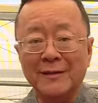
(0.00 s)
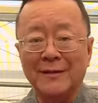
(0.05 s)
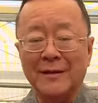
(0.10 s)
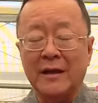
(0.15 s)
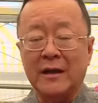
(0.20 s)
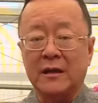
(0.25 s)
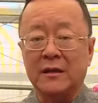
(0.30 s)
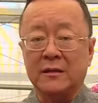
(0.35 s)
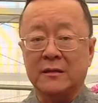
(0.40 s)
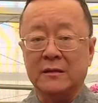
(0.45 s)

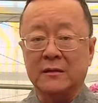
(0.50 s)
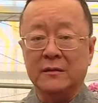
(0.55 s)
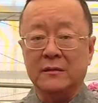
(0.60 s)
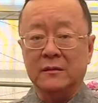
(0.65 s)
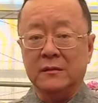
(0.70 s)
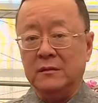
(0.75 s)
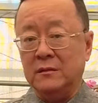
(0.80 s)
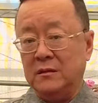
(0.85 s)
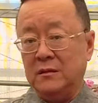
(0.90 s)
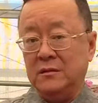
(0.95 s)

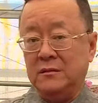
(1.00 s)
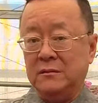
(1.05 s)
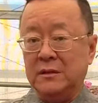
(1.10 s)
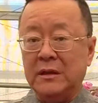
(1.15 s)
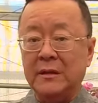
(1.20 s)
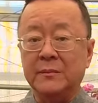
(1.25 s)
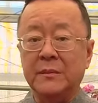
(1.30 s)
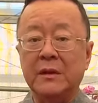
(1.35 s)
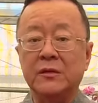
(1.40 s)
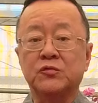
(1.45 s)

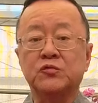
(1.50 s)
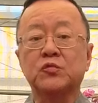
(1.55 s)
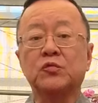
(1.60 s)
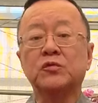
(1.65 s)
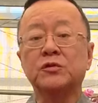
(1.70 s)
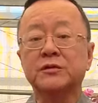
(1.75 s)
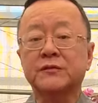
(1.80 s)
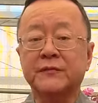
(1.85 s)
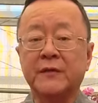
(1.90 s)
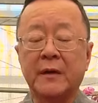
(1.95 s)
they
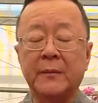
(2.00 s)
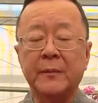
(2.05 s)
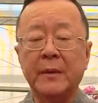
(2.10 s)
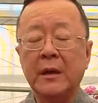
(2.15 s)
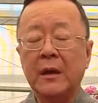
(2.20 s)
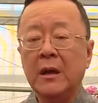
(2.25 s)
source from,